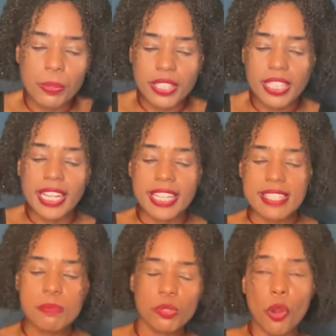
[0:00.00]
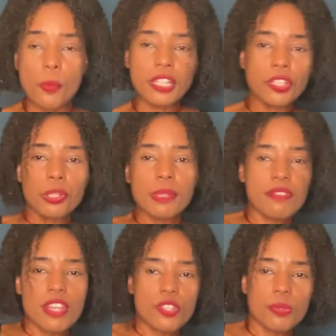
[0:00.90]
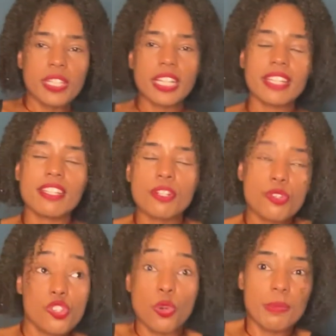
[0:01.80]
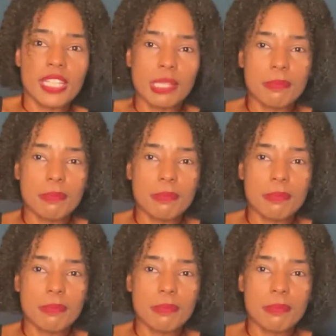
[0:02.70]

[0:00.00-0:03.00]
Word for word: want to like I guess throw in a little bit of history, like, you know, storming the